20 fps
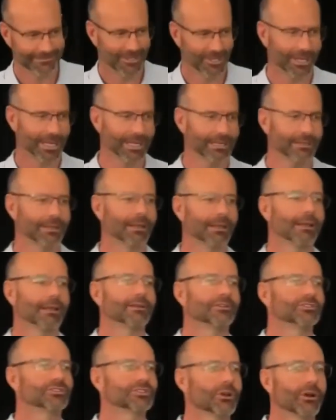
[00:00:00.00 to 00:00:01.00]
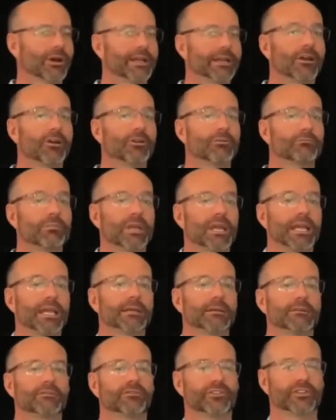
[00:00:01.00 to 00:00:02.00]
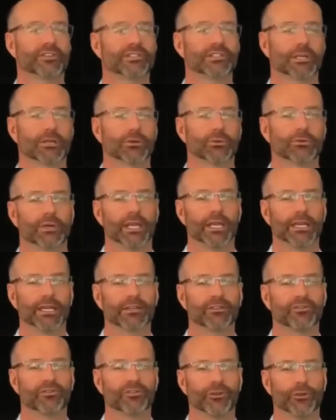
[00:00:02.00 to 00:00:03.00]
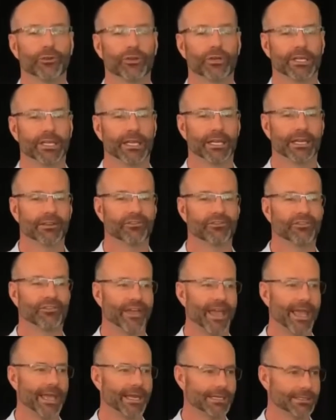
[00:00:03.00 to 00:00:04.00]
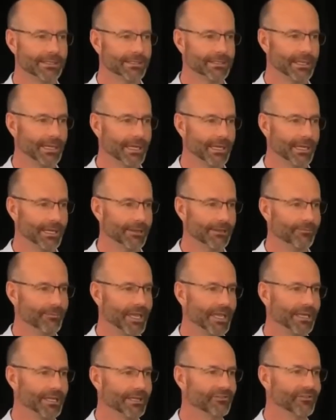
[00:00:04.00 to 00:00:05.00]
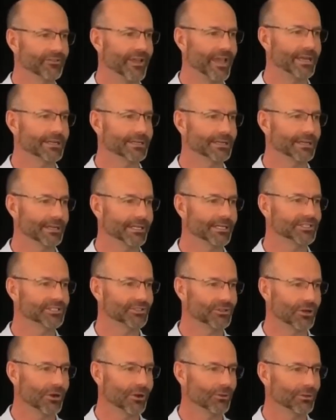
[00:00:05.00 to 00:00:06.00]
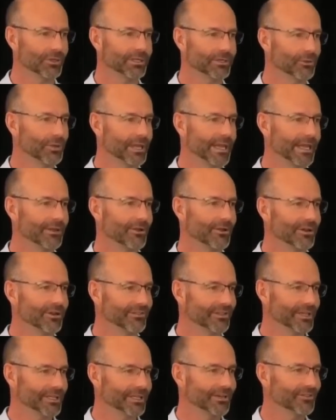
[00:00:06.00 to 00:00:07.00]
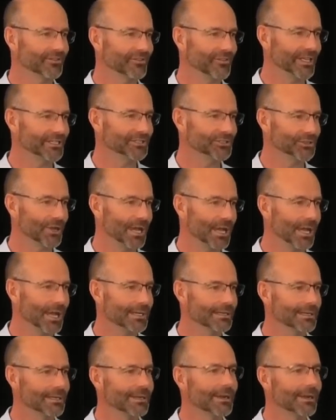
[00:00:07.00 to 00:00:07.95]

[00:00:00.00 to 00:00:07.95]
Okay? So I don't mean physical eating food and getting fat. Eating fat and cholesterol and all that kind of thing that affects your heart,